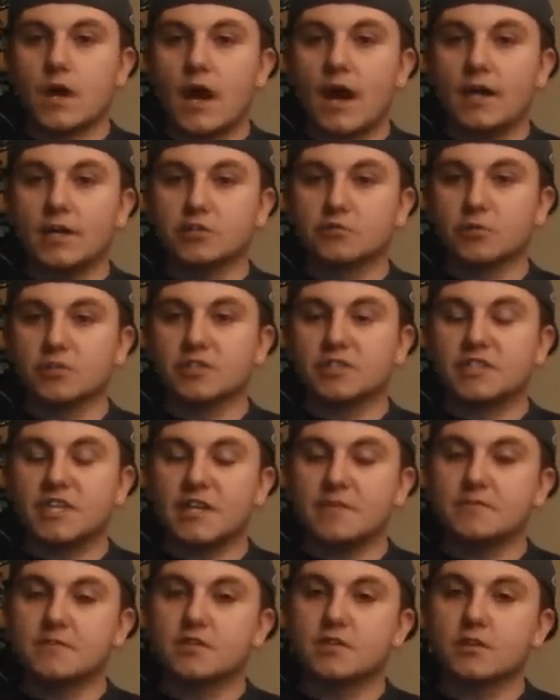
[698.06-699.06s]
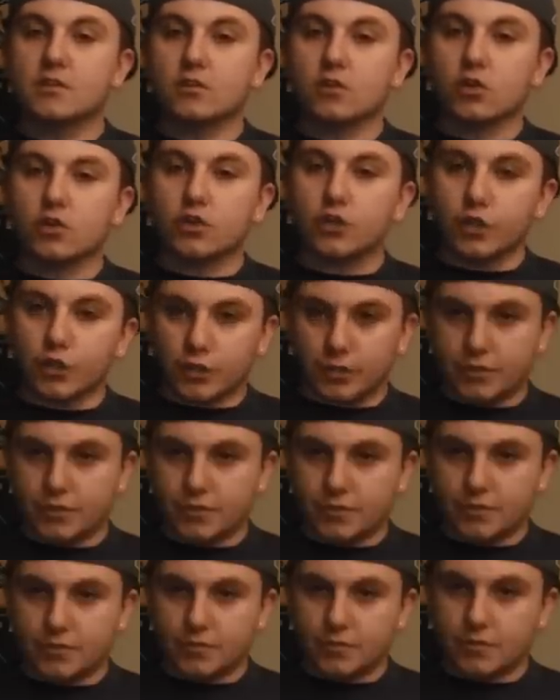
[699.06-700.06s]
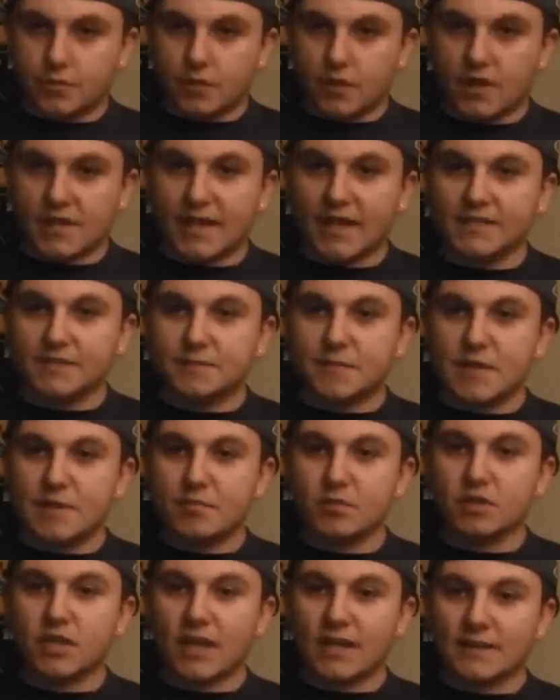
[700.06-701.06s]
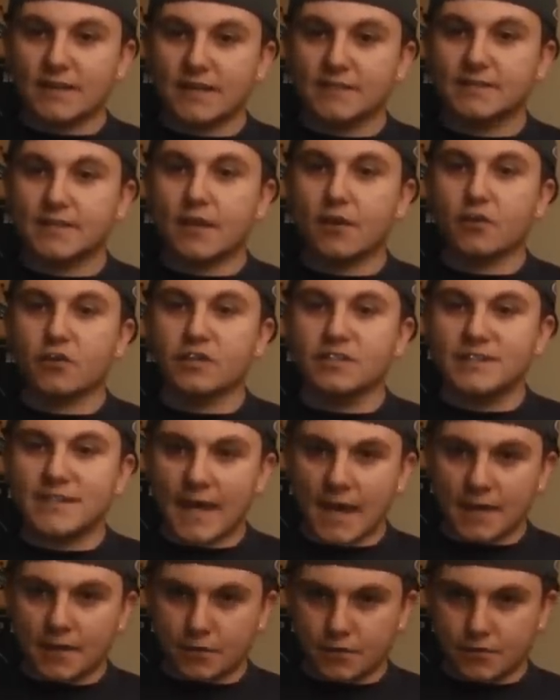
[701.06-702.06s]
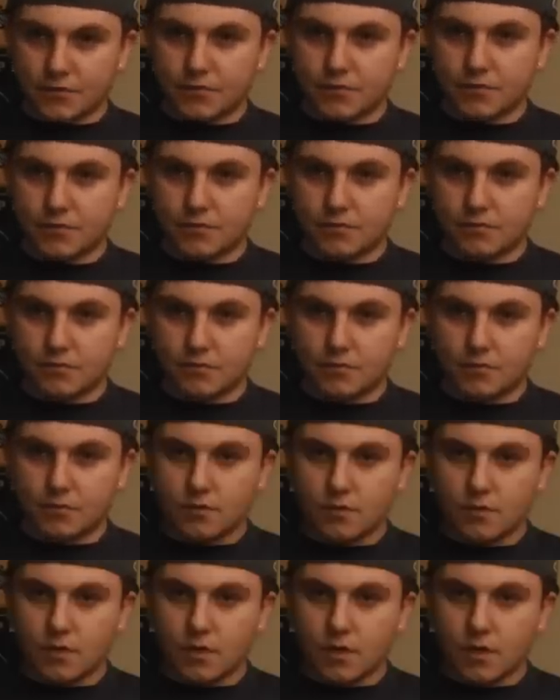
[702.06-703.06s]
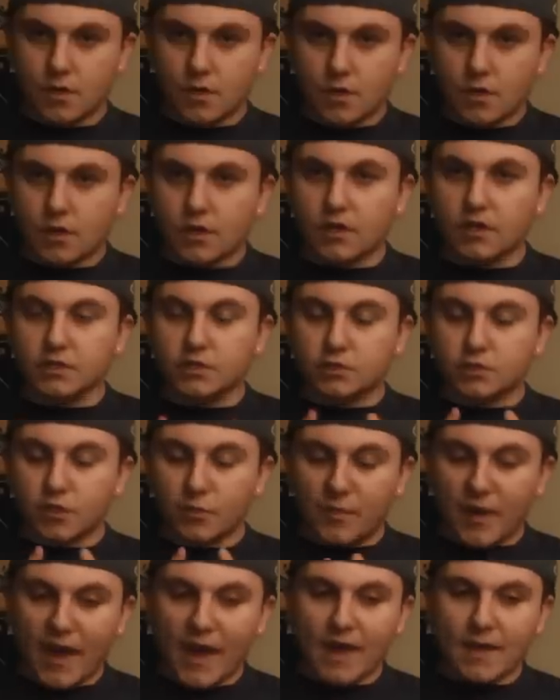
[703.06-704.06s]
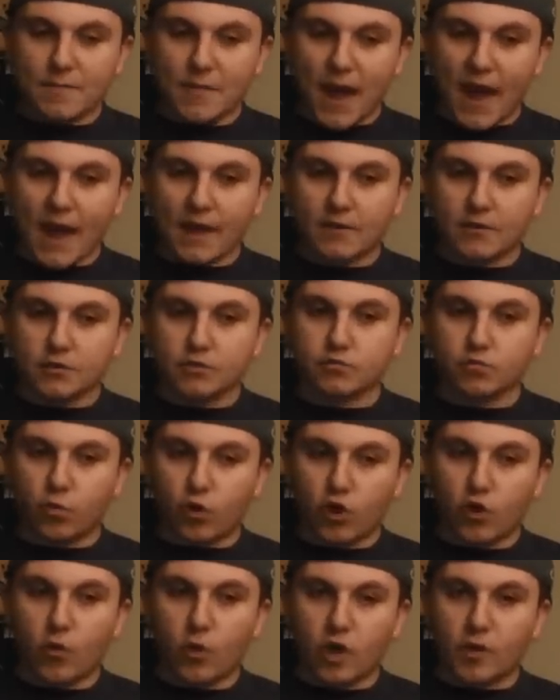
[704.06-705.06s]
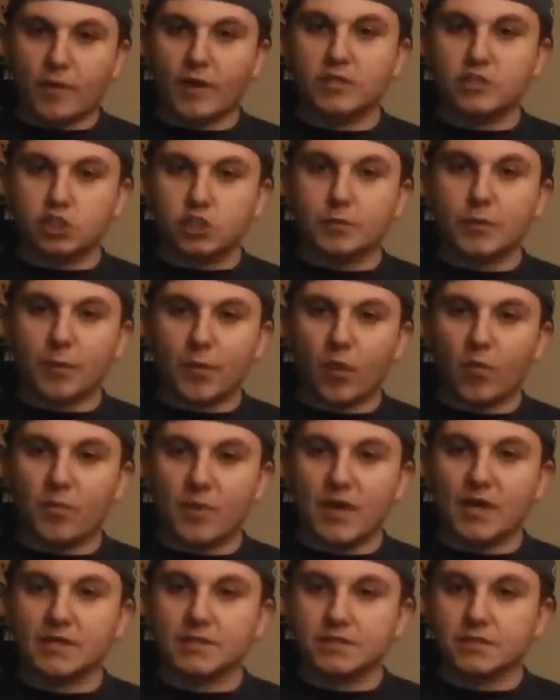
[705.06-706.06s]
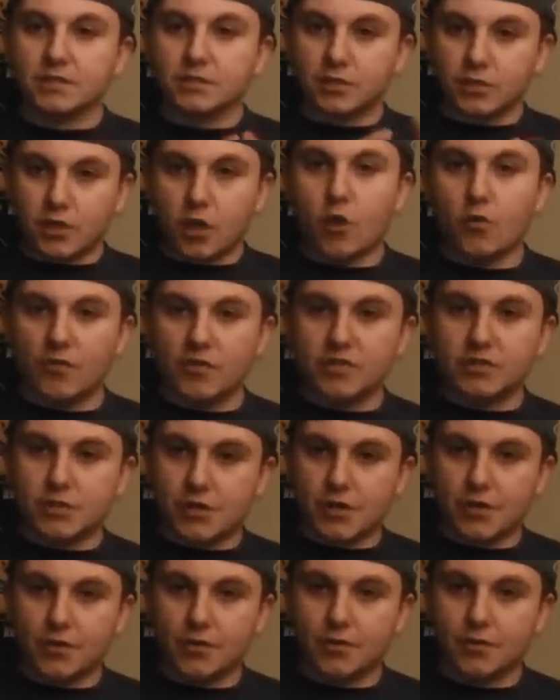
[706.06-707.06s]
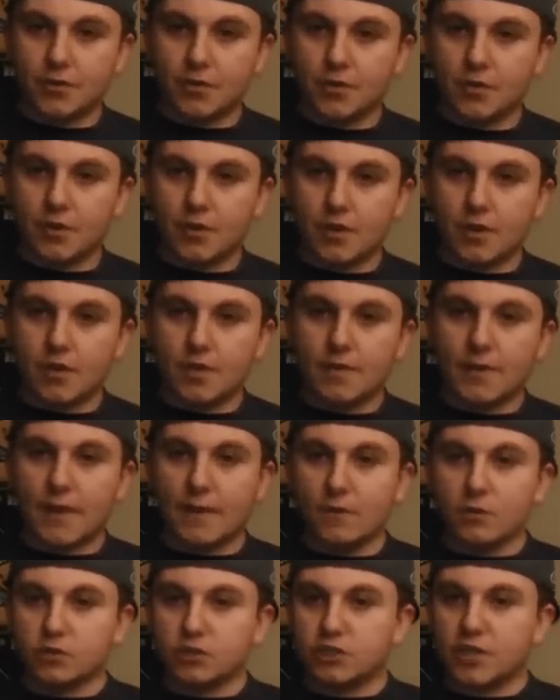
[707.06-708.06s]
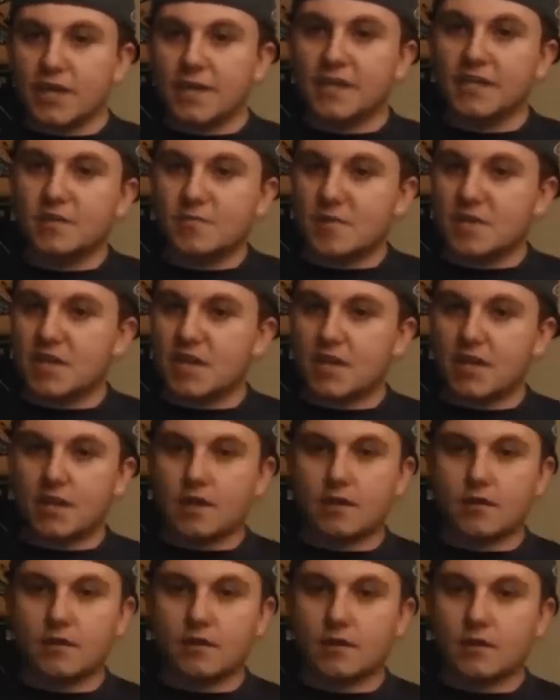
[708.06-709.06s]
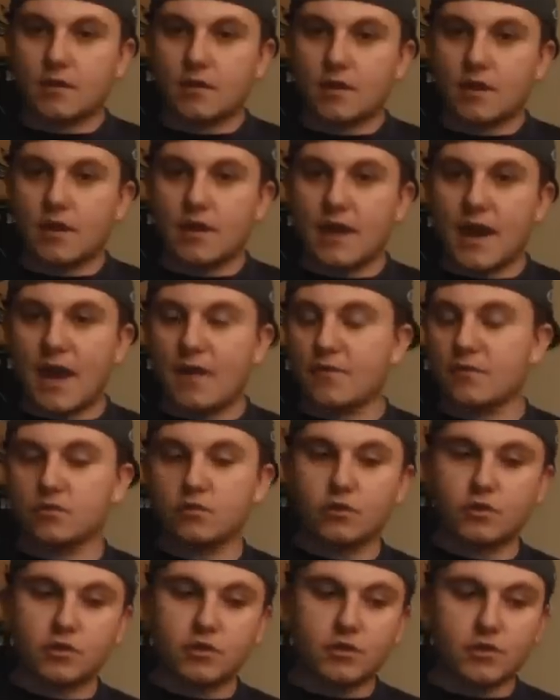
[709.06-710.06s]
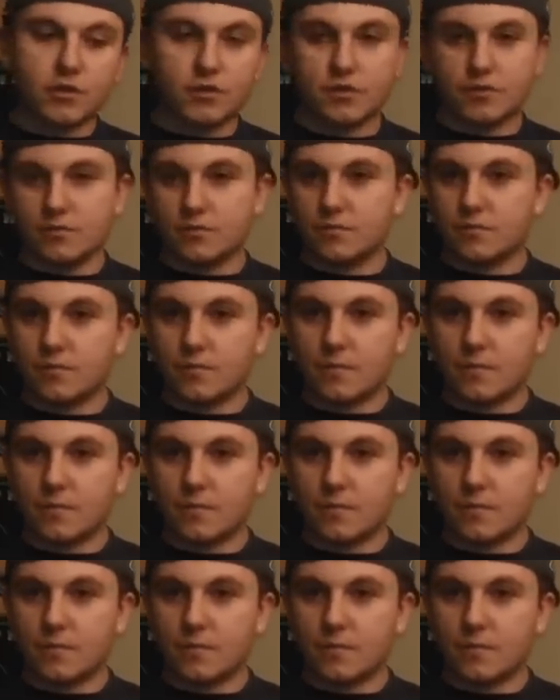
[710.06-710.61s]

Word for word: I just want the team to look good against people like this that are contenders. Because the Packers were one of my Super Bowl picks to go this year. They looked shaky in the beginning, and now they're looking good.